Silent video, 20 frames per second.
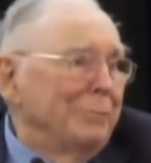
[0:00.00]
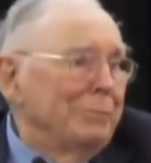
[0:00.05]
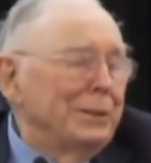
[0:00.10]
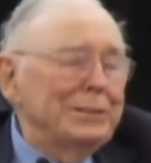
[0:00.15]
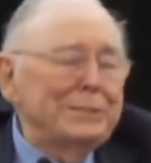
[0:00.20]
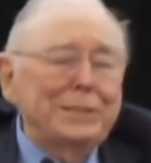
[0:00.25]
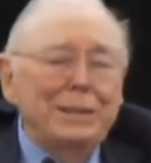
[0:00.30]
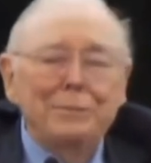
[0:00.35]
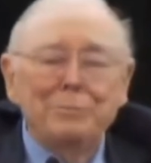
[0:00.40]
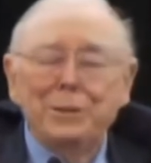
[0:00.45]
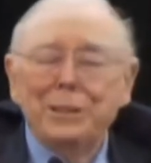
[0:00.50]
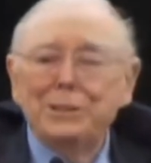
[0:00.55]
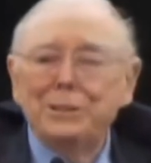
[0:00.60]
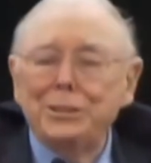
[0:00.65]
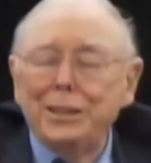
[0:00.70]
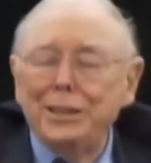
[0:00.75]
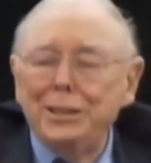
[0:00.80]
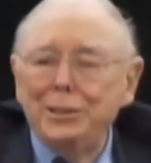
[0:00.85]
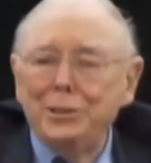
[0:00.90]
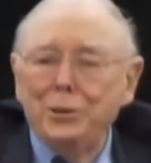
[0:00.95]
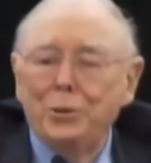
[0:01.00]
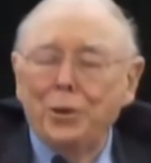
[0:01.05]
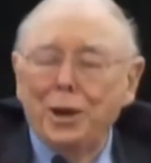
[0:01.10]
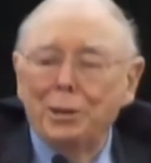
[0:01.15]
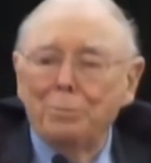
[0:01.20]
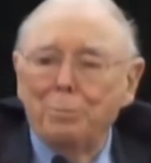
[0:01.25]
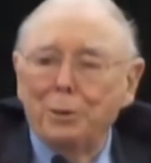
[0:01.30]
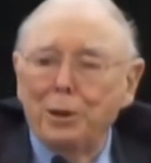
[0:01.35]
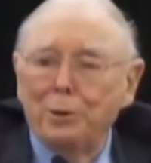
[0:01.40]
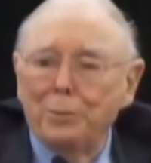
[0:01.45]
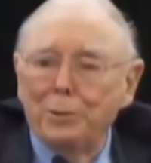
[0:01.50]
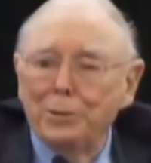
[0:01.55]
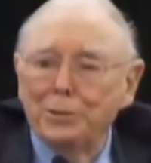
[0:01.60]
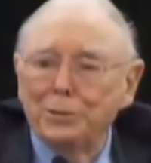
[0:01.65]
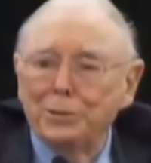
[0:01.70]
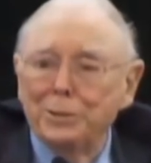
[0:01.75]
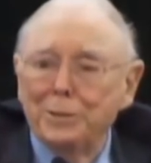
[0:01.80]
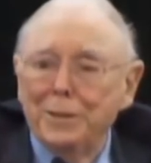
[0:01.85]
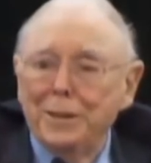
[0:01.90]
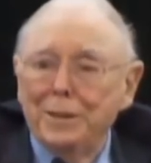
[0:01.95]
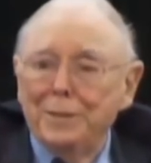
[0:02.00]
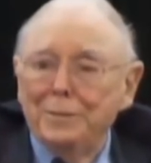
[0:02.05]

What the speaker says: But they mislead you on purpose.